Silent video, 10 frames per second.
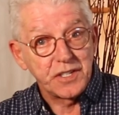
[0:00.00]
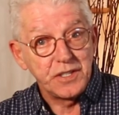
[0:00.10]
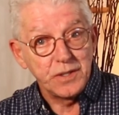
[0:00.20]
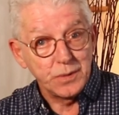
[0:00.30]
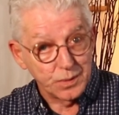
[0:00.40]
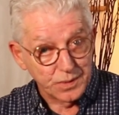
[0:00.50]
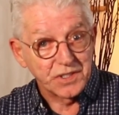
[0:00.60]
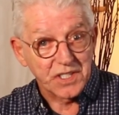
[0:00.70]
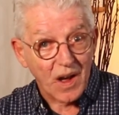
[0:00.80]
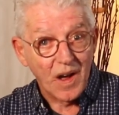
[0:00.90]
to
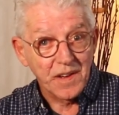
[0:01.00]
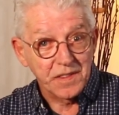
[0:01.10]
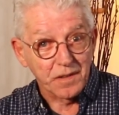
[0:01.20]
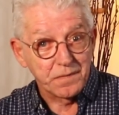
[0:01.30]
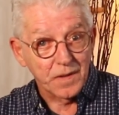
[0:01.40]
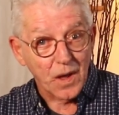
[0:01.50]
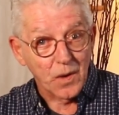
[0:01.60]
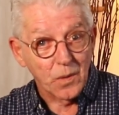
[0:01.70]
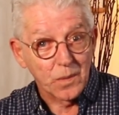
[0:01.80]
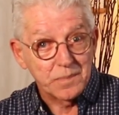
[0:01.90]
use on The
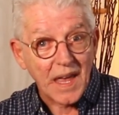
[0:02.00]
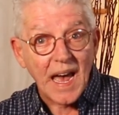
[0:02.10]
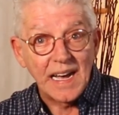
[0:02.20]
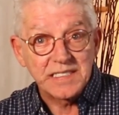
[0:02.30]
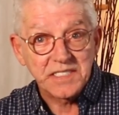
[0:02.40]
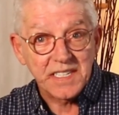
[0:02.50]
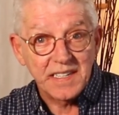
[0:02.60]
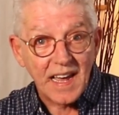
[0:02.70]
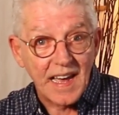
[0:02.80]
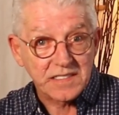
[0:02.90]
Flow as
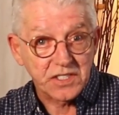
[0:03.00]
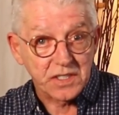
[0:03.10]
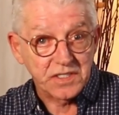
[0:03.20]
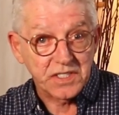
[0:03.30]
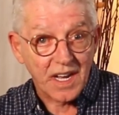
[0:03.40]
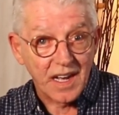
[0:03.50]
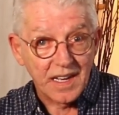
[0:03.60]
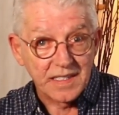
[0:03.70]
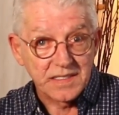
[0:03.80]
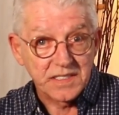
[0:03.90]
an
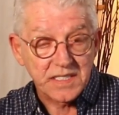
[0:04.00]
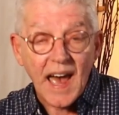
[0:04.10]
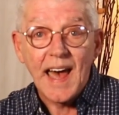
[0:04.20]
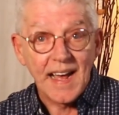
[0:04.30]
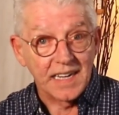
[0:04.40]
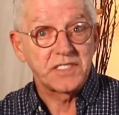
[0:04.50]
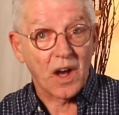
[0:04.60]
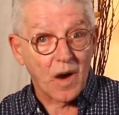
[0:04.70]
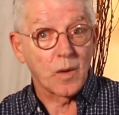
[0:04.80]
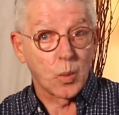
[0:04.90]
exercise at
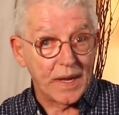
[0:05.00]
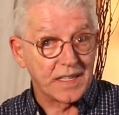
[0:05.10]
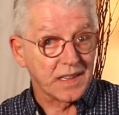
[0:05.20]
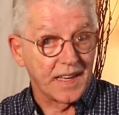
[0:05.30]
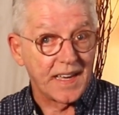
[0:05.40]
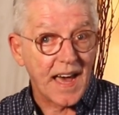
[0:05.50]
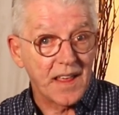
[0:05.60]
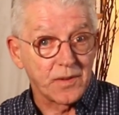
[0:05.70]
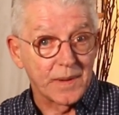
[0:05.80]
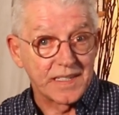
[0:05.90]
our weekly
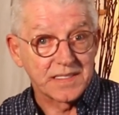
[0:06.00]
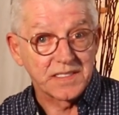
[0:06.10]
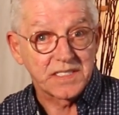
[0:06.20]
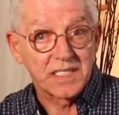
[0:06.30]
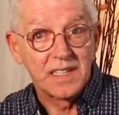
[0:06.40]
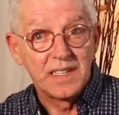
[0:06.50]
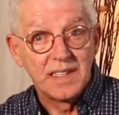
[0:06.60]
gatherings.